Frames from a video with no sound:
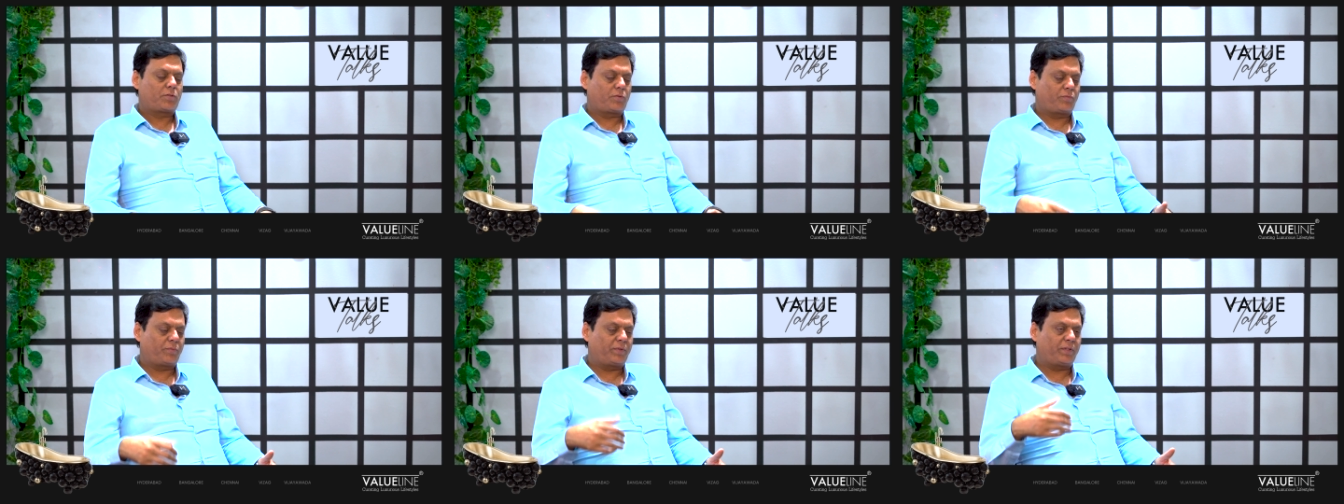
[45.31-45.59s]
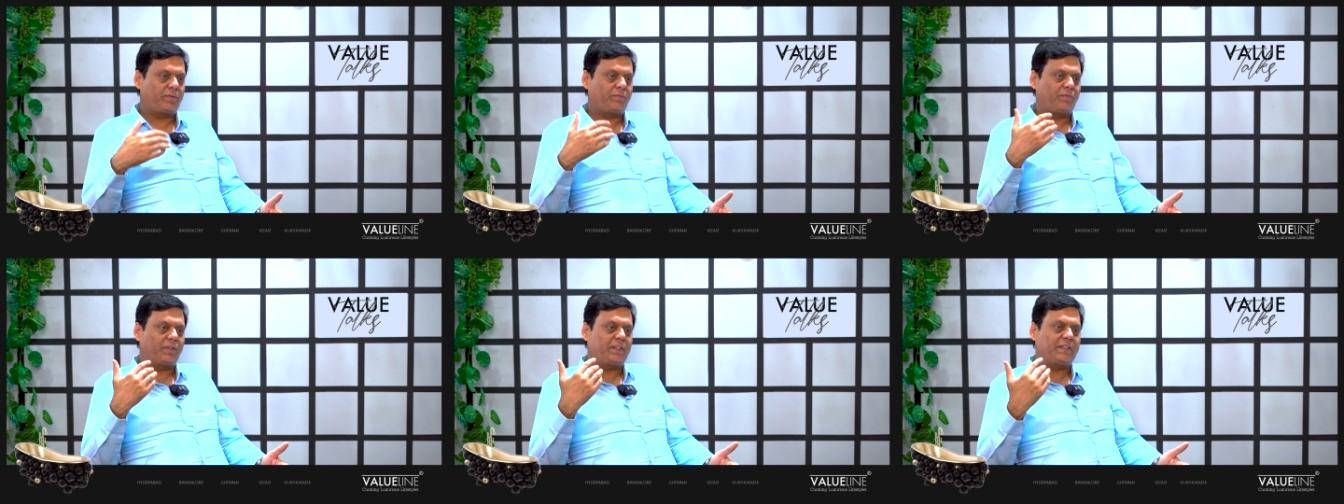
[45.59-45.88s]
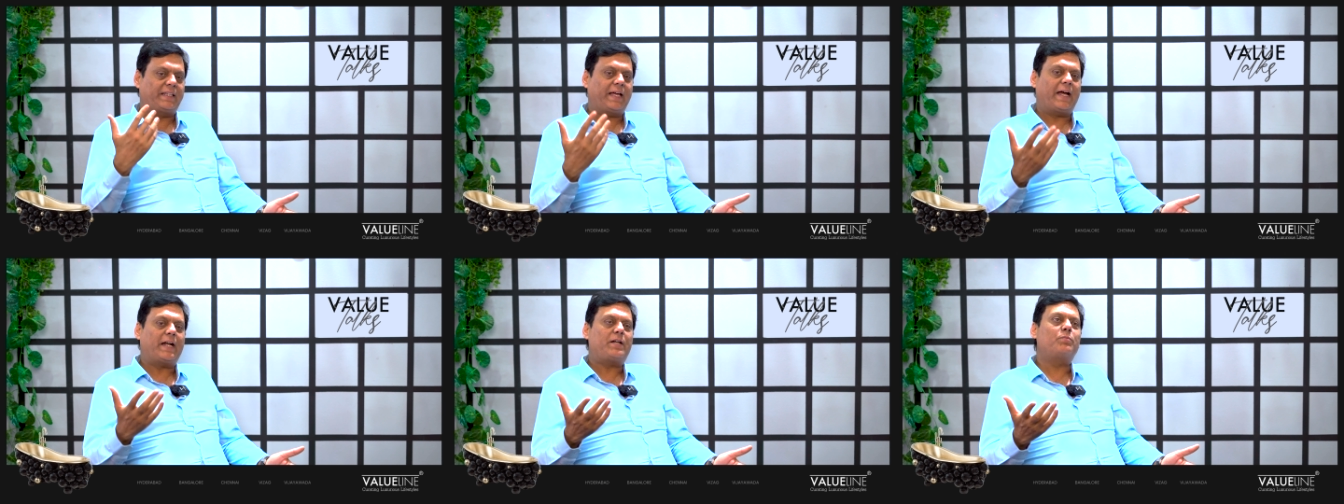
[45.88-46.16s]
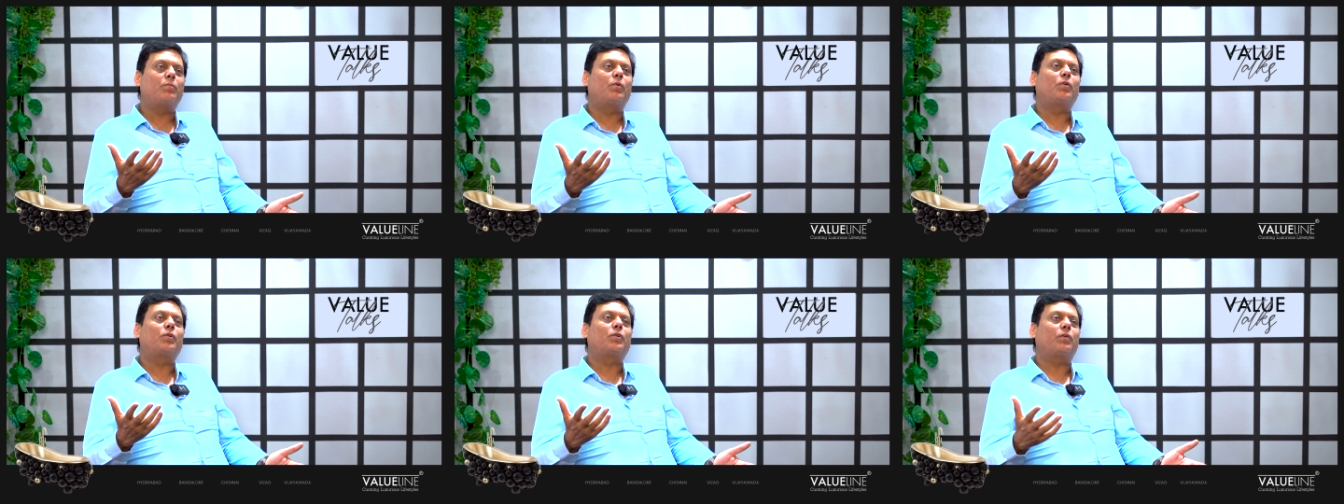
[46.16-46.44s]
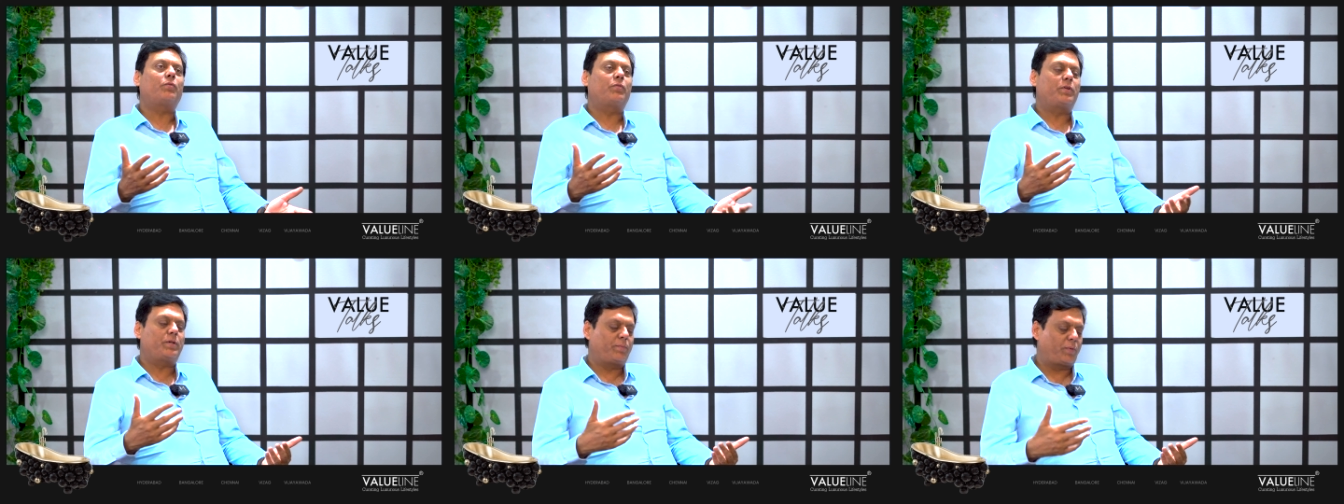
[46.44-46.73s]
So with, with that
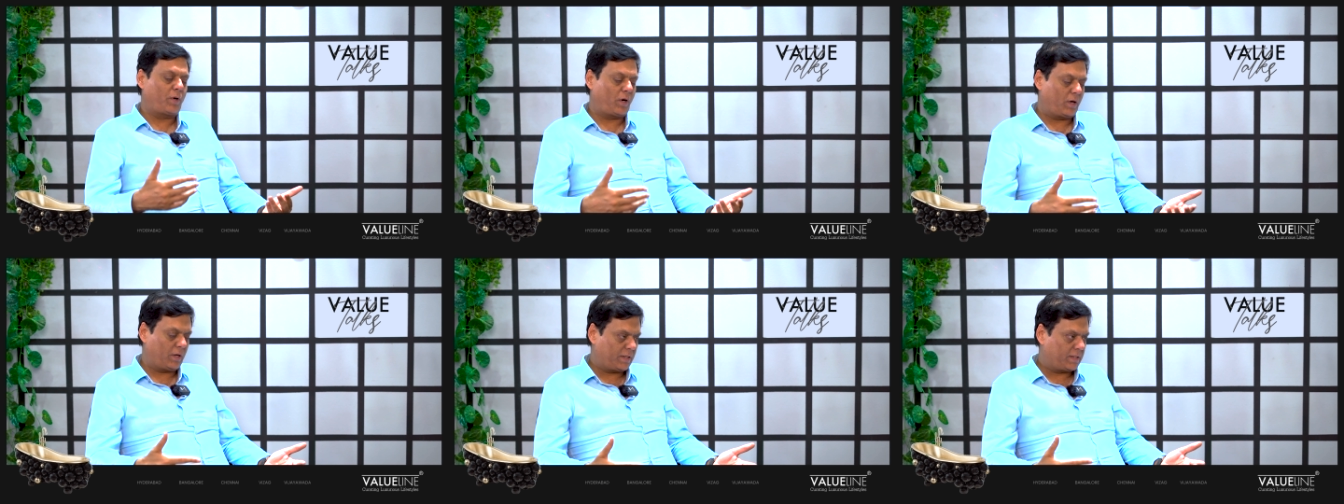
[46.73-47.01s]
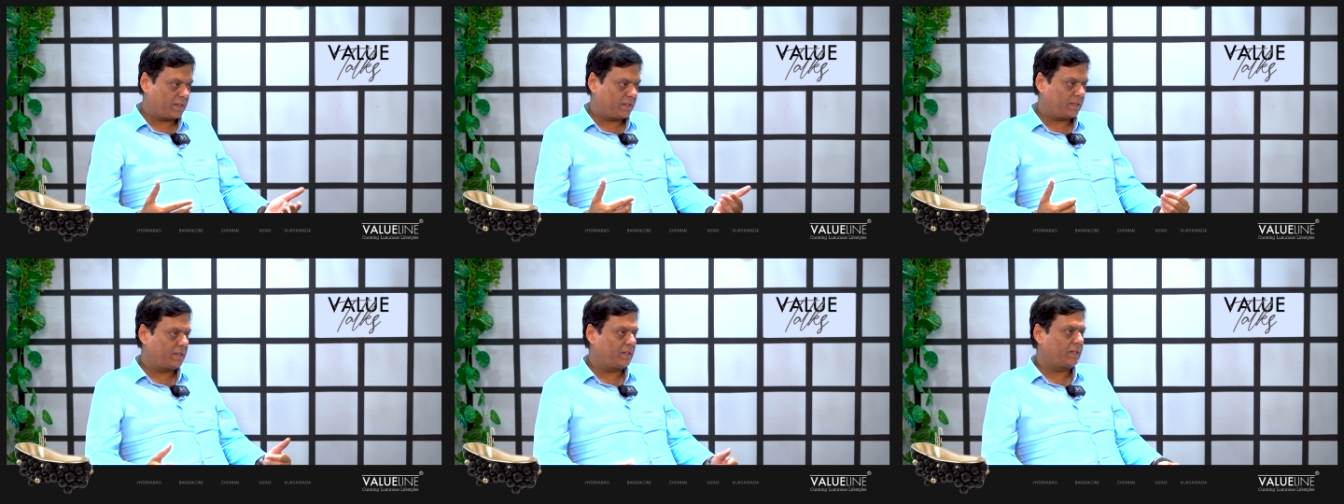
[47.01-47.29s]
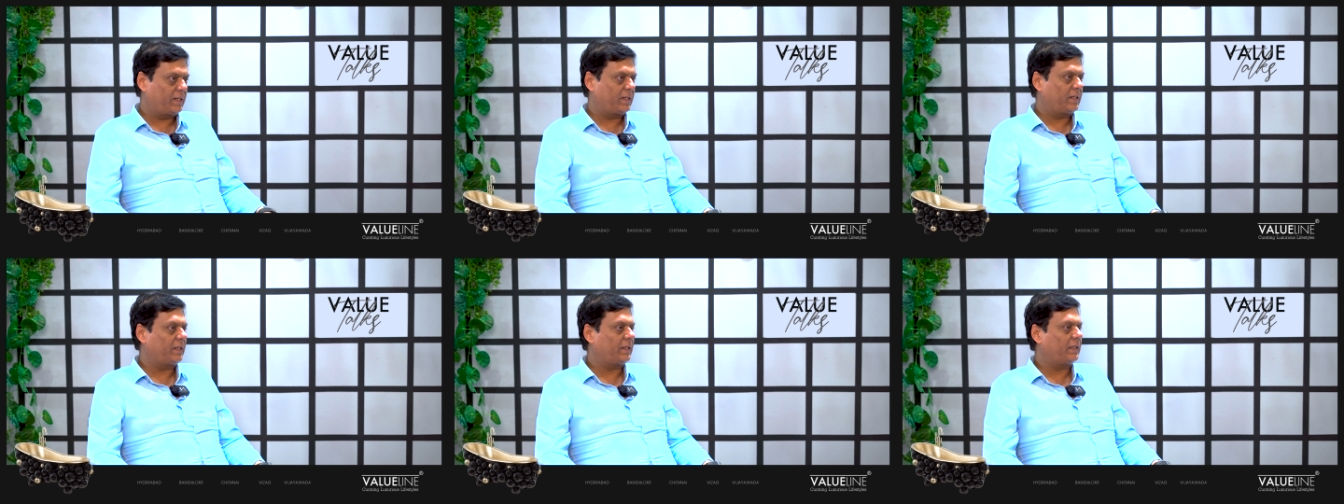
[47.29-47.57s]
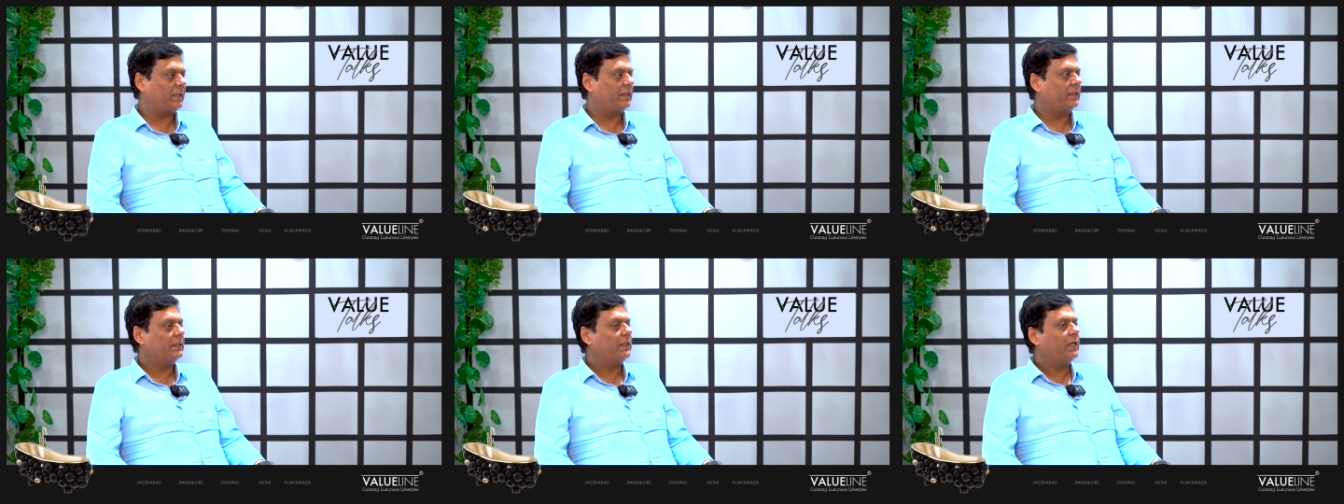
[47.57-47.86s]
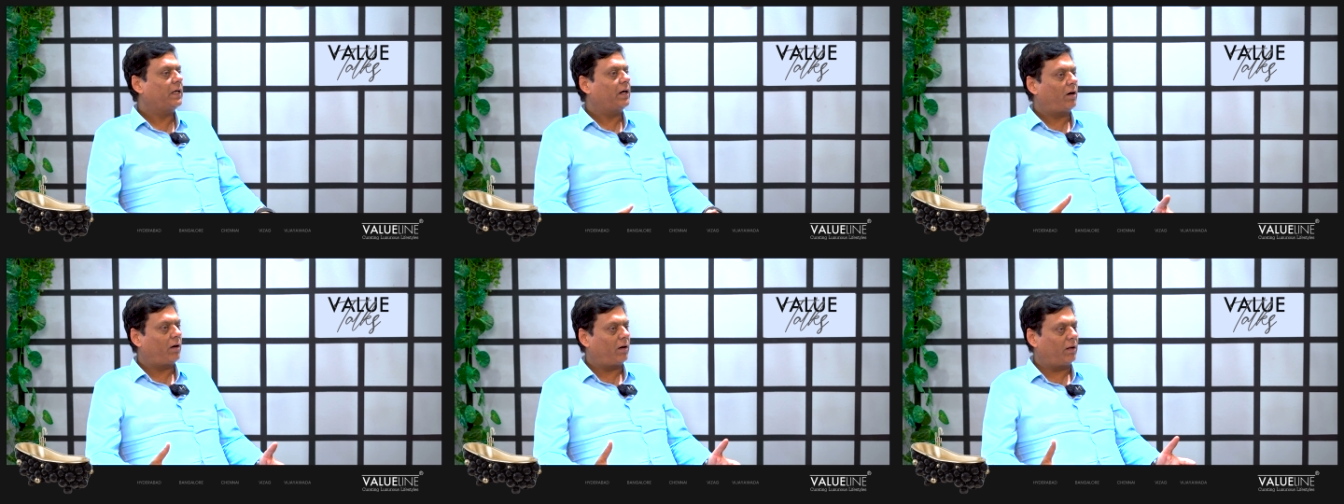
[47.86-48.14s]
motto, we brought uh,
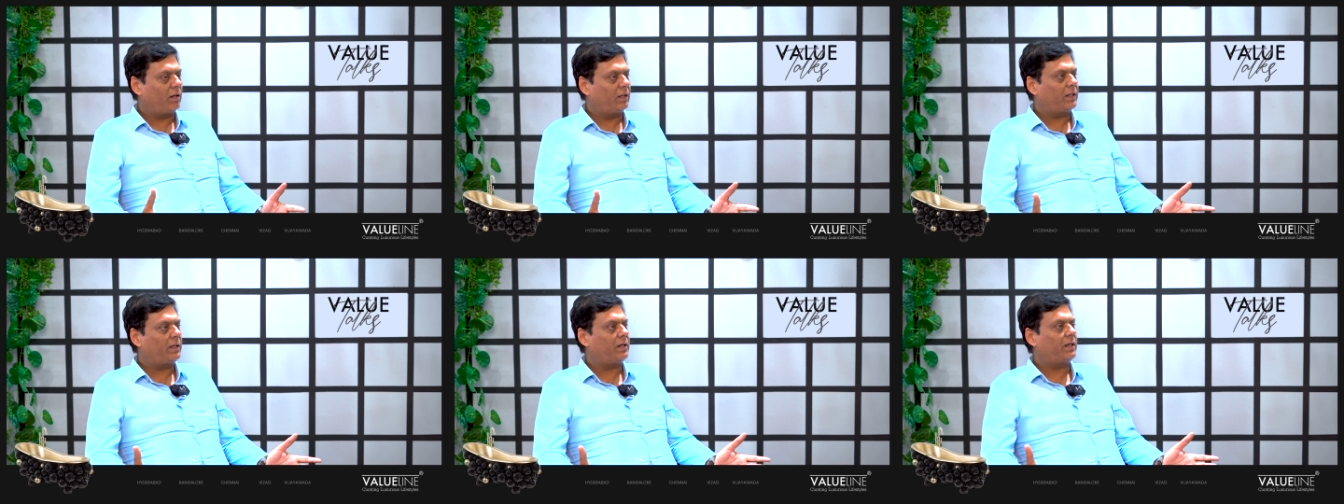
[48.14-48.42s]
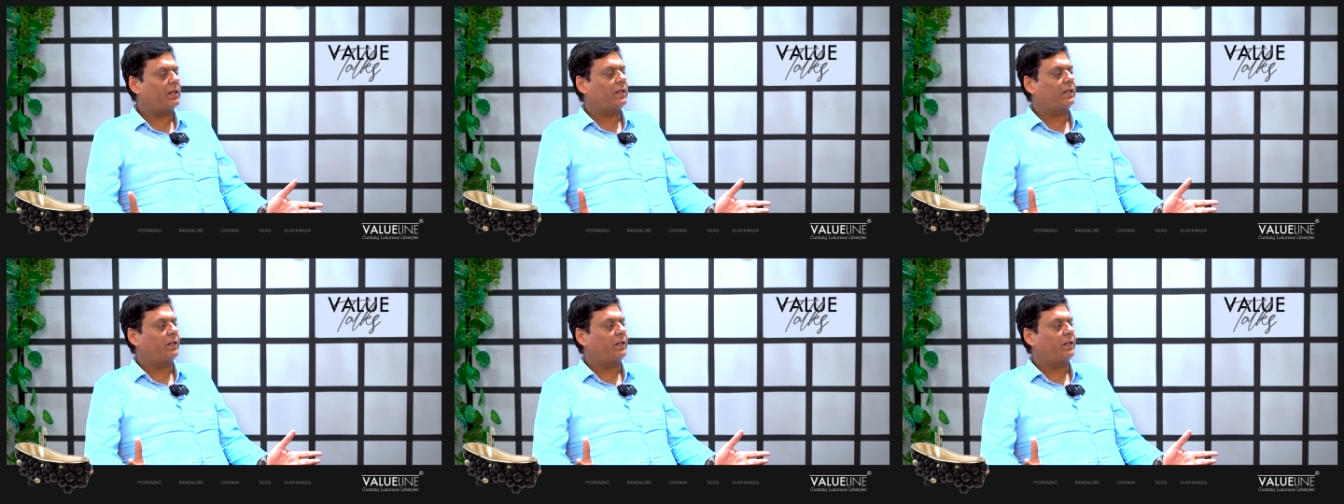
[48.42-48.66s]
all the